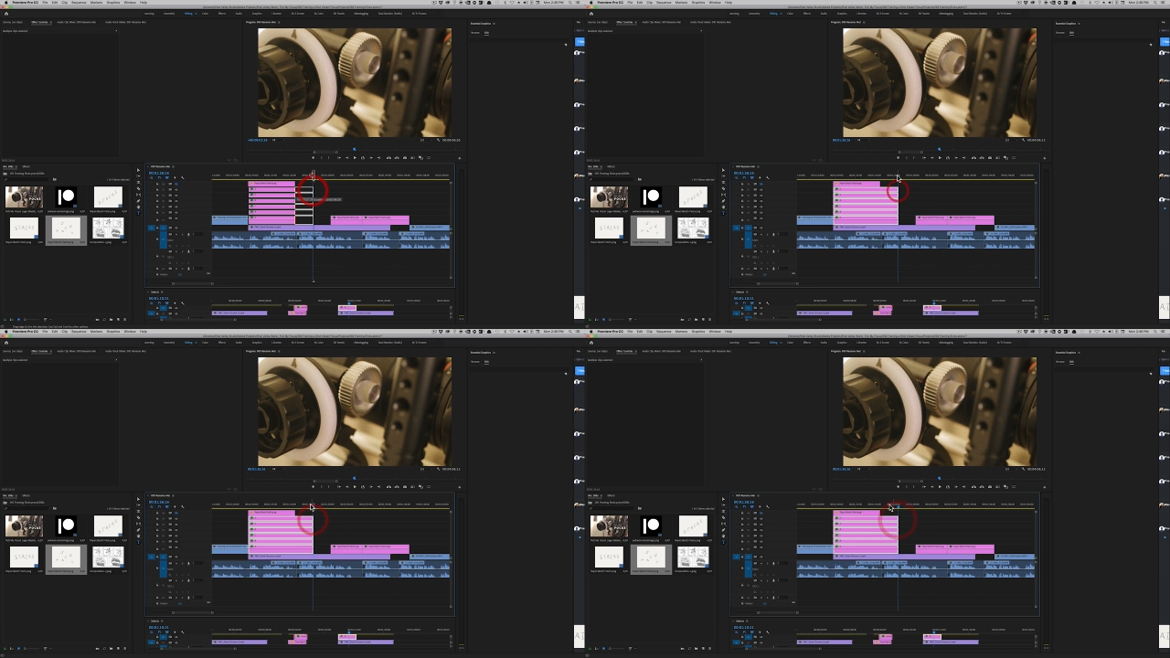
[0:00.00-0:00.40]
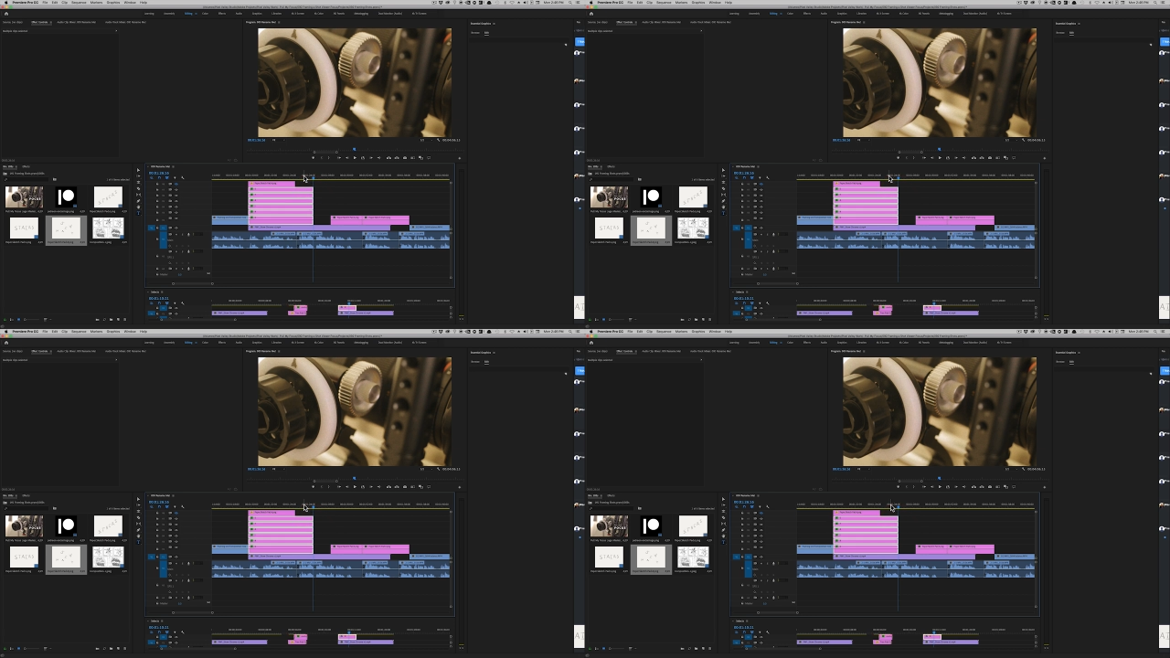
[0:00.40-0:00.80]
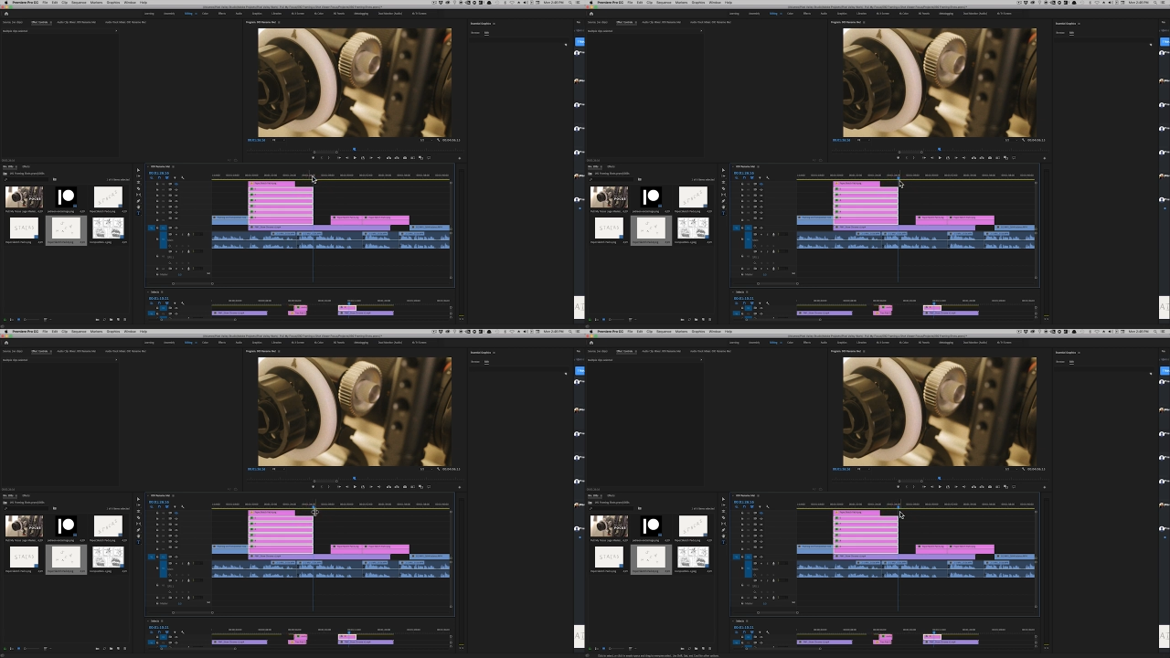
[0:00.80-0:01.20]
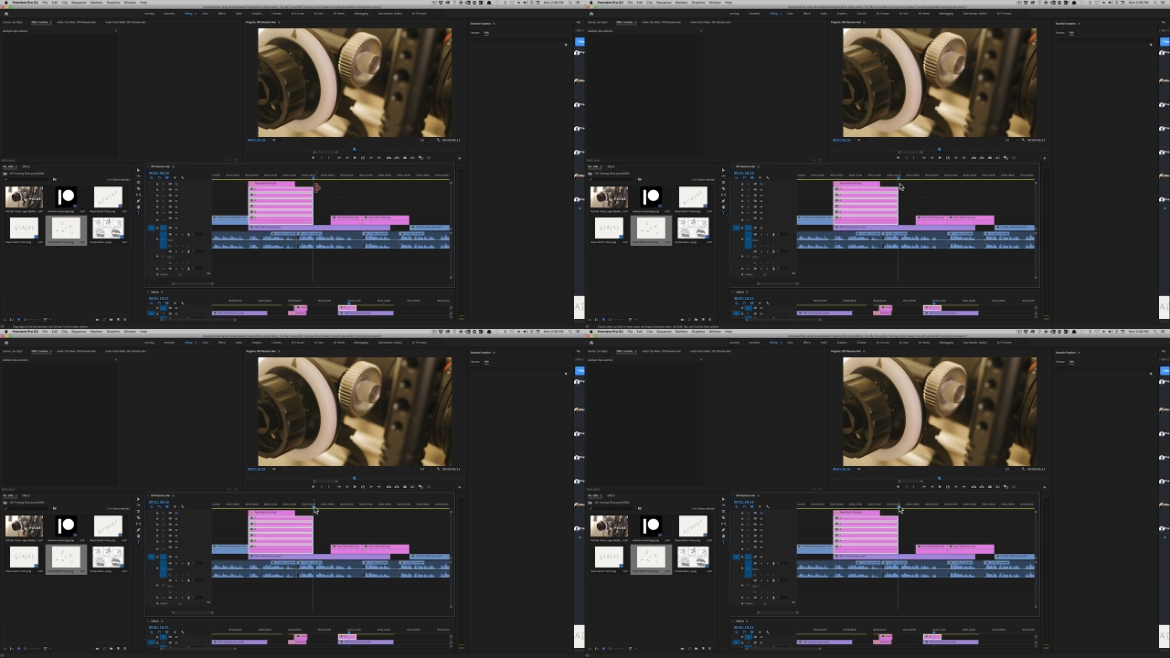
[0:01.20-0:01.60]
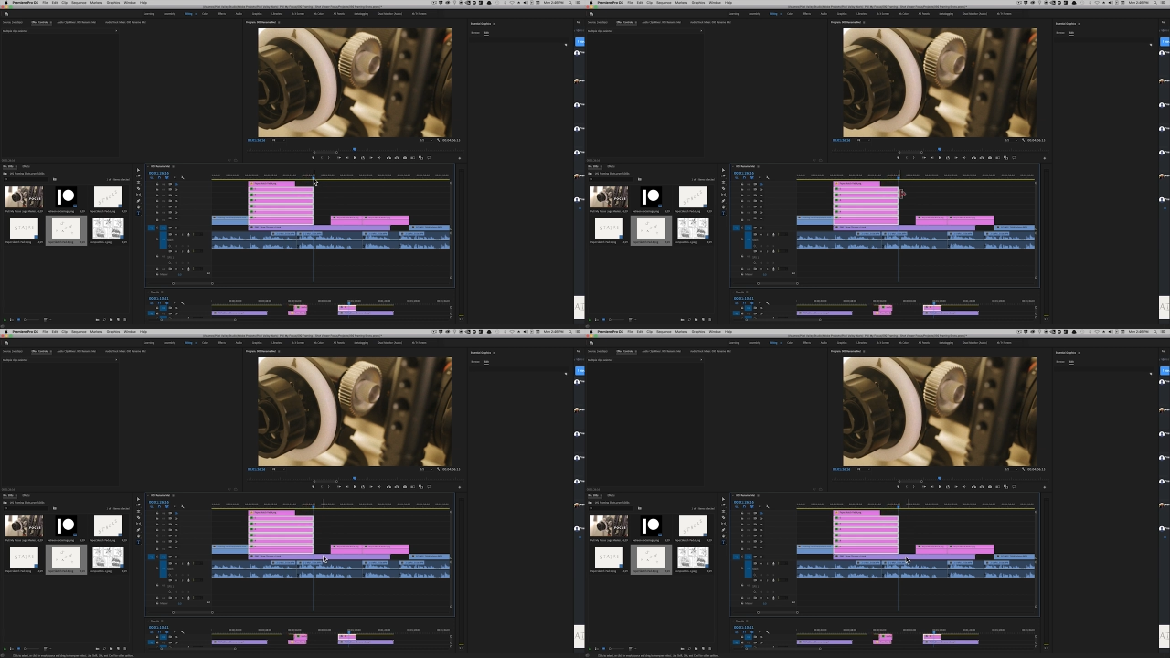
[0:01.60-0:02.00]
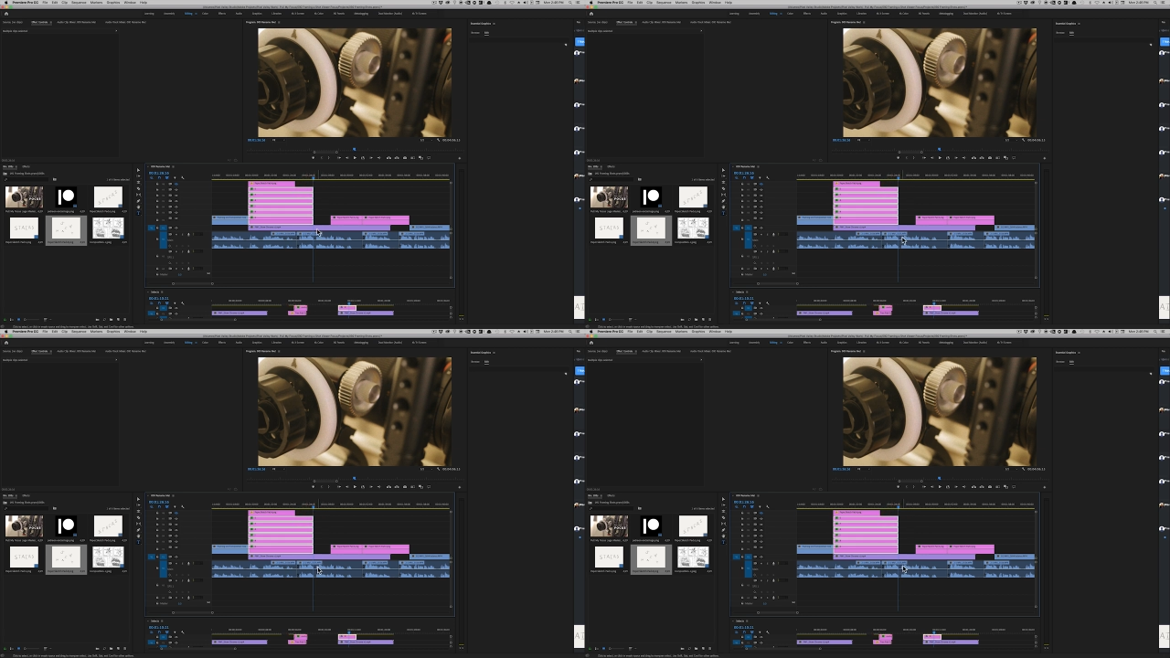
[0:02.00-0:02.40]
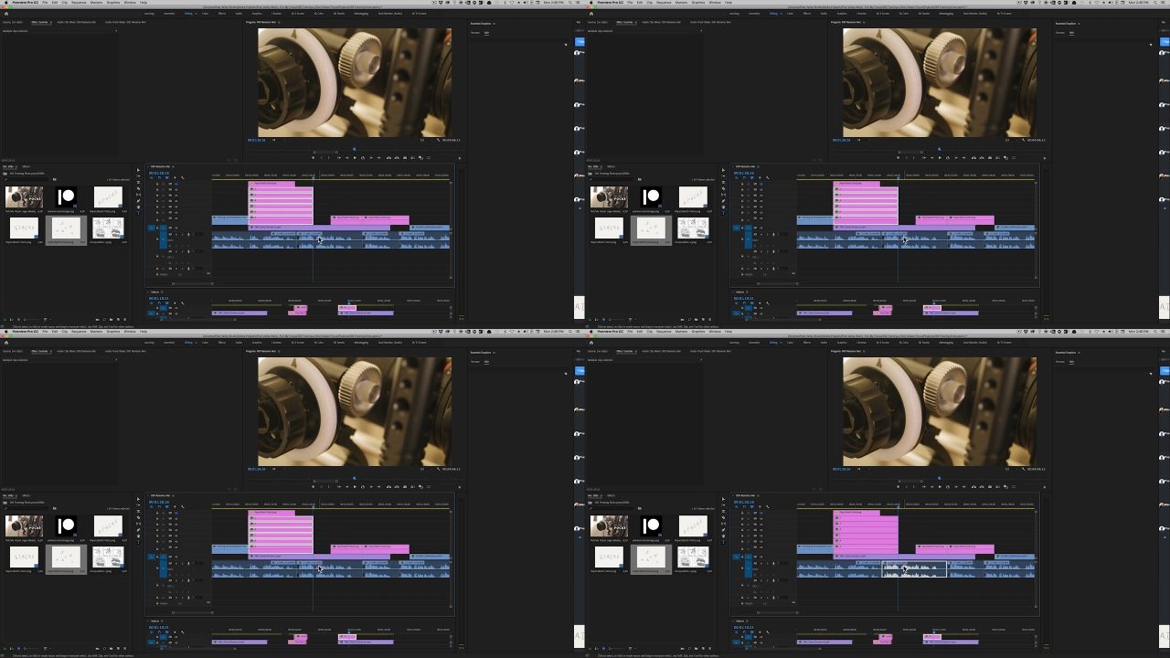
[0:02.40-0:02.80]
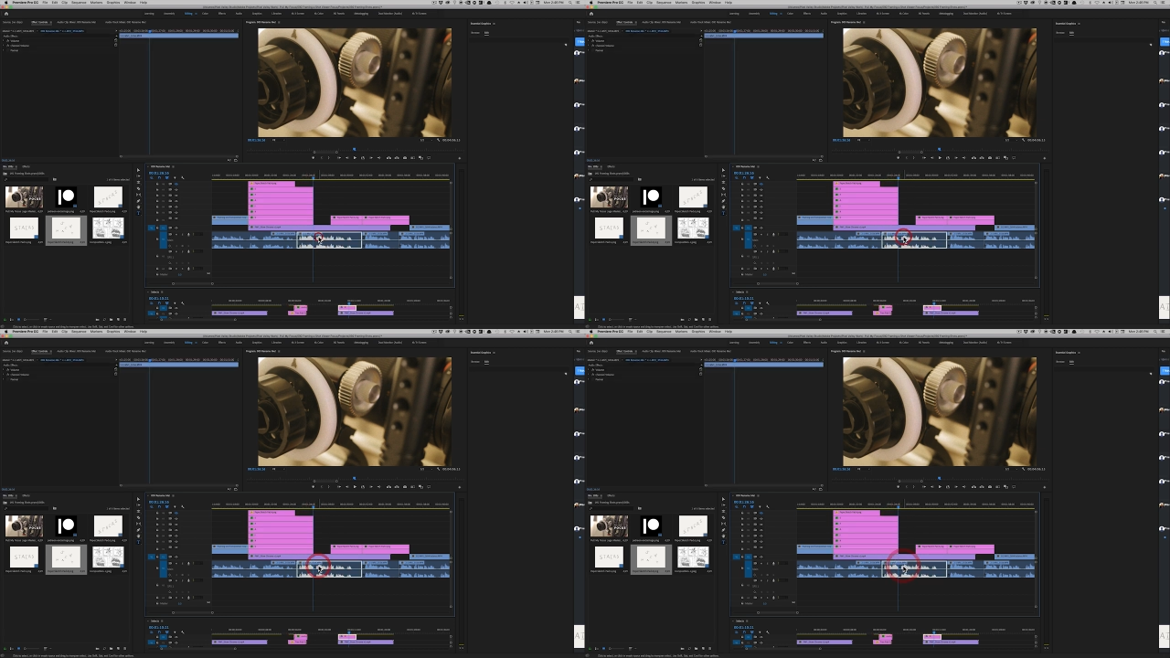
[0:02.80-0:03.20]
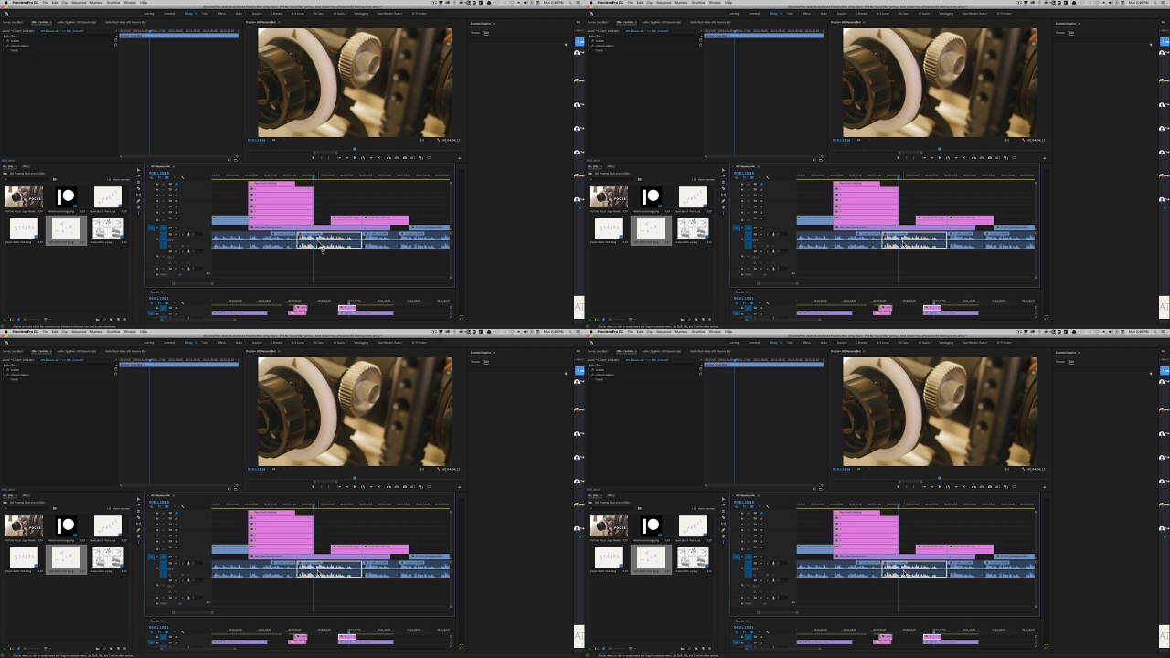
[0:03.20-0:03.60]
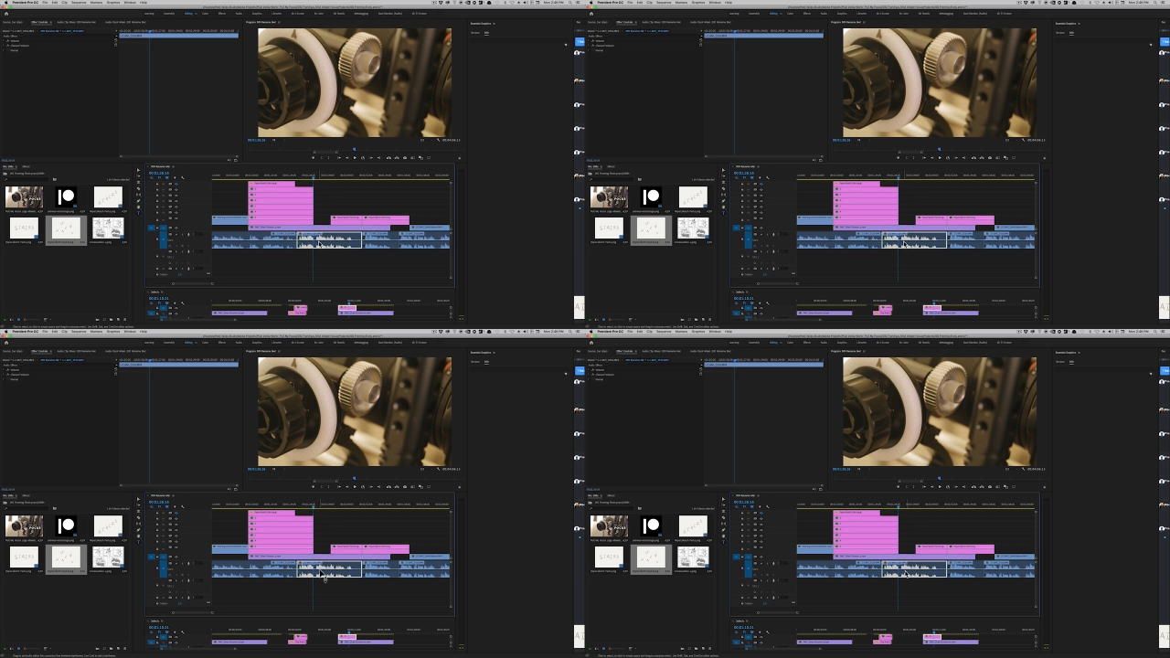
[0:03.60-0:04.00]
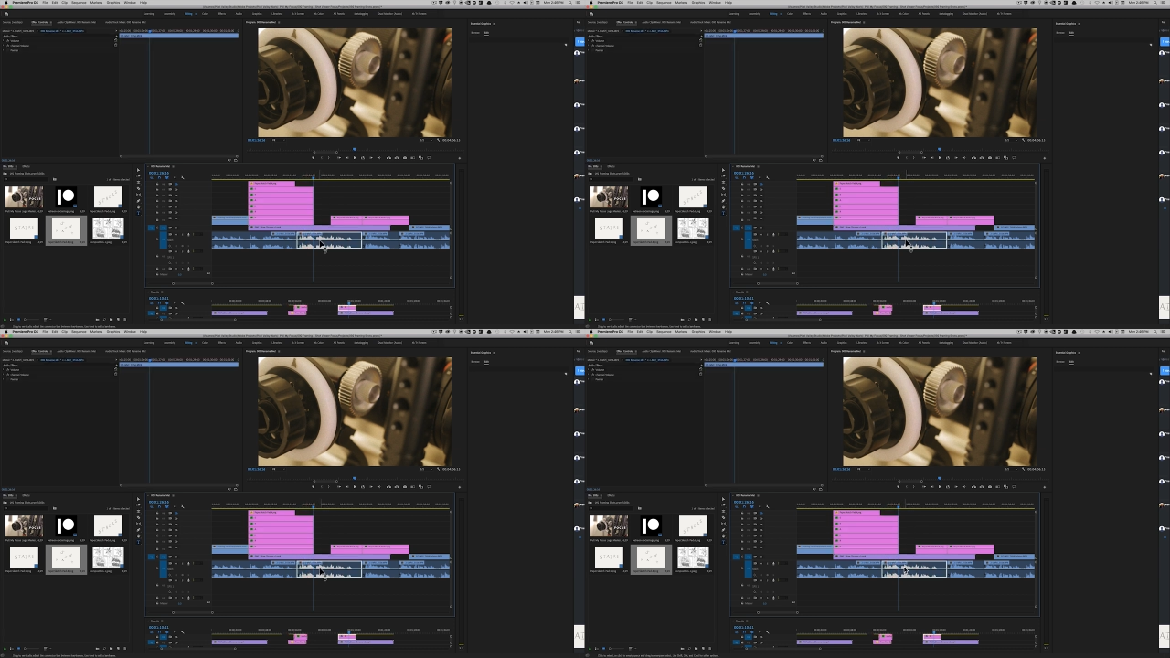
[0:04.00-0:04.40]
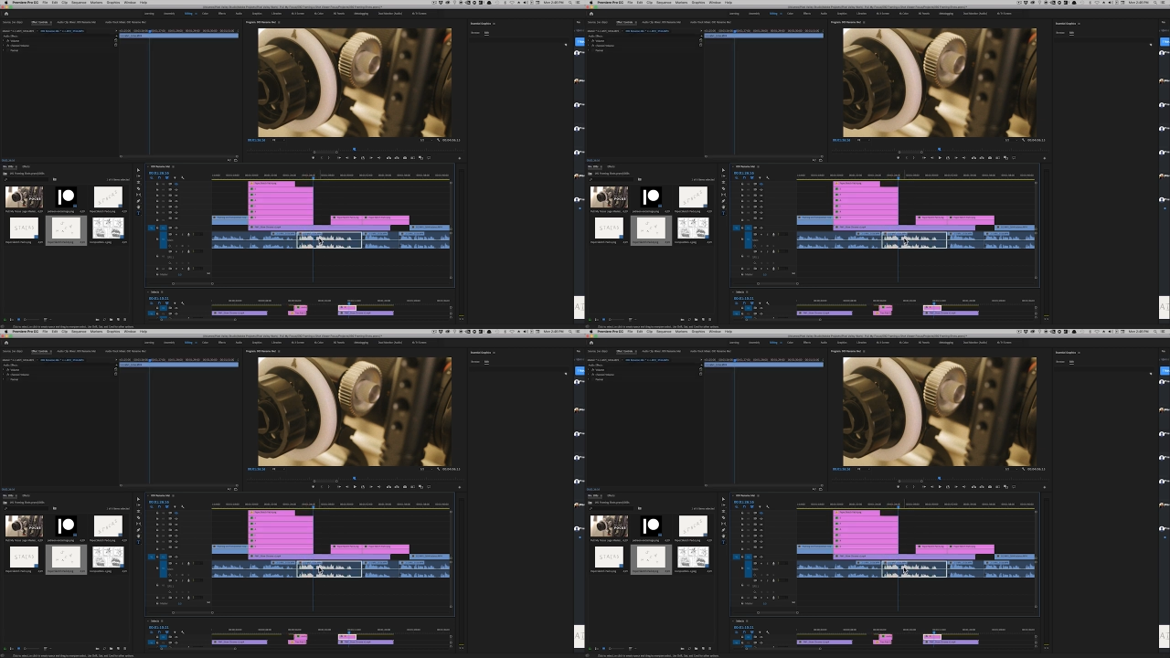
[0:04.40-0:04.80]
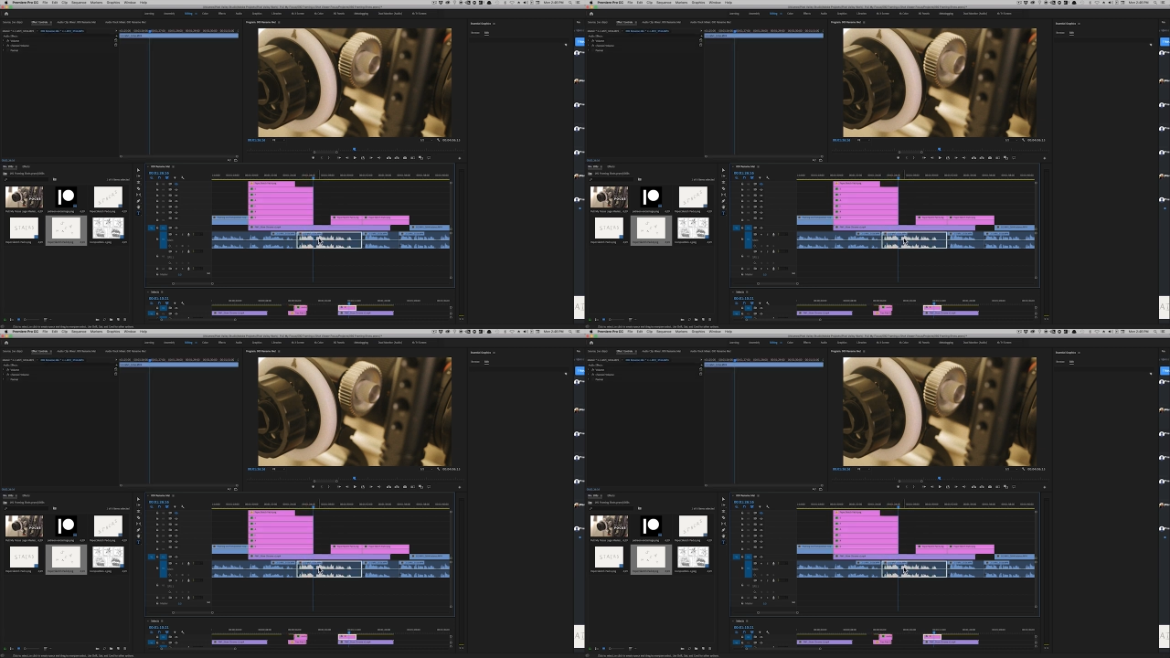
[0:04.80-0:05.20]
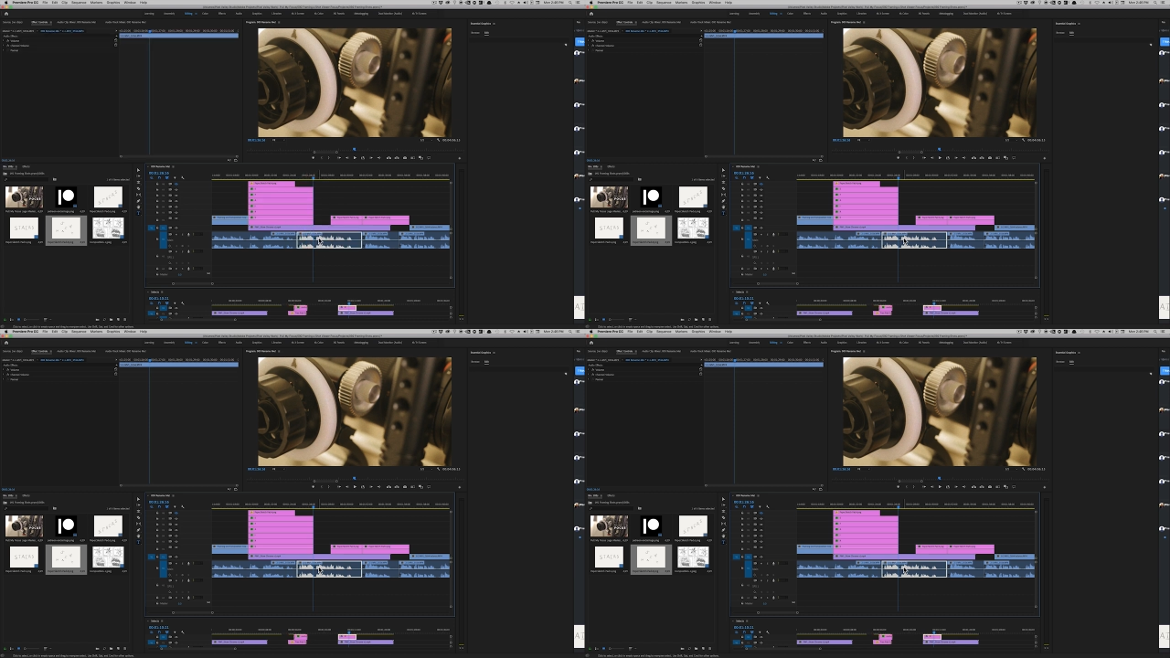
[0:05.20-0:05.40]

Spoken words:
Nobody's mouth can be seen.